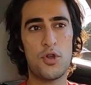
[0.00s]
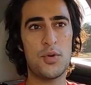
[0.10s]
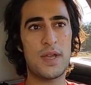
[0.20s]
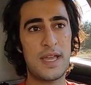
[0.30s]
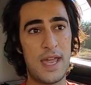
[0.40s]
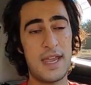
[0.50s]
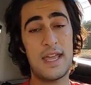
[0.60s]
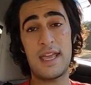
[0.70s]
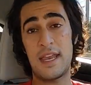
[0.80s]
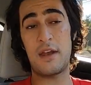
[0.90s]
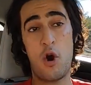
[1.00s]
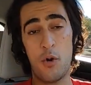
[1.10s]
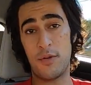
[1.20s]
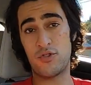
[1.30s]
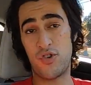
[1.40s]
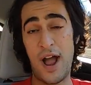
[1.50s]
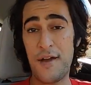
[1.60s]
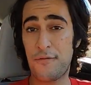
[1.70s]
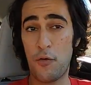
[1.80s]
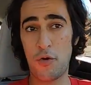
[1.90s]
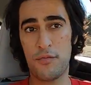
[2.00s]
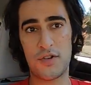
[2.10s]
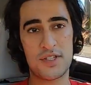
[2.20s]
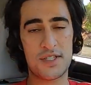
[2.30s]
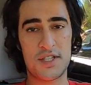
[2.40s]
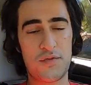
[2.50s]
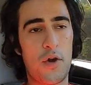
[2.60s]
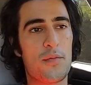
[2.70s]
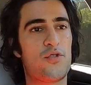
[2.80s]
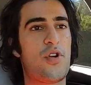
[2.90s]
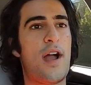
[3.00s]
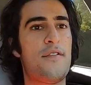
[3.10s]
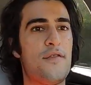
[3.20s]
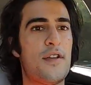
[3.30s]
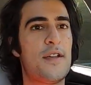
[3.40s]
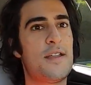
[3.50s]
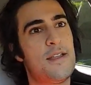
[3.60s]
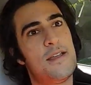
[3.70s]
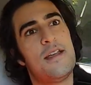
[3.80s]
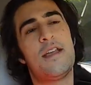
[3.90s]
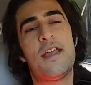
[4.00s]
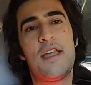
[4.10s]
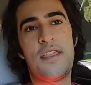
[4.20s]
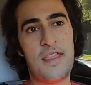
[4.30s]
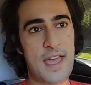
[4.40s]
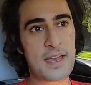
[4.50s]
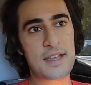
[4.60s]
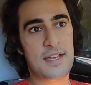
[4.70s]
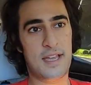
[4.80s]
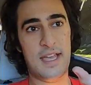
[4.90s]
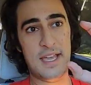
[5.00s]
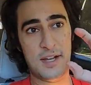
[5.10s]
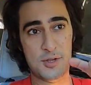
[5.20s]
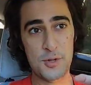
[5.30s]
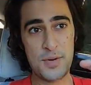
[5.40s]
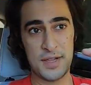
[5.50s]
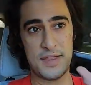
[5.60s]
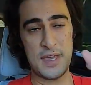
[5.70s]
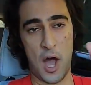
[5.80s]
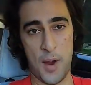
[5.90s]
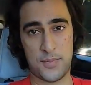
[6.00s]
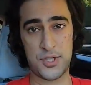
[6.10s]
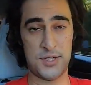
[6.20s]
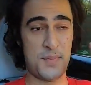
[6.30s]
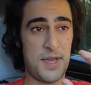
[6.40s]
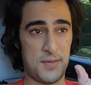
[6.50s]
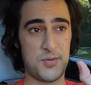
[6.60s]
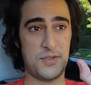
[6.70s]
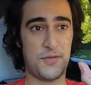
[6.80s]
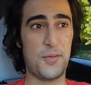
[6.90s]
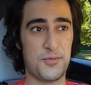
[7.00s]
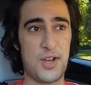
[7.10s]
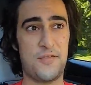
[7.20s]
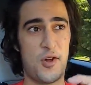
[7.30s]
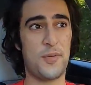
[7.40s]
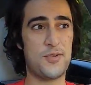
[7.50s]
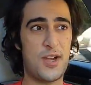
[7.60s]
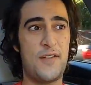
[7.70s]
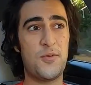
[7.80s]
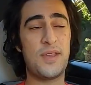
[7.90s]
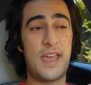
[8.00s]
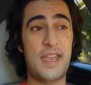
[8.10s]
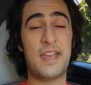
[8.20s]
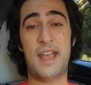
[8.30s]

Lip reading: you can get it in an all-wheel drive form versus this front-wheel drive. Then, including the option to pick between front-wheel drive and all-wheel drive, you can get it in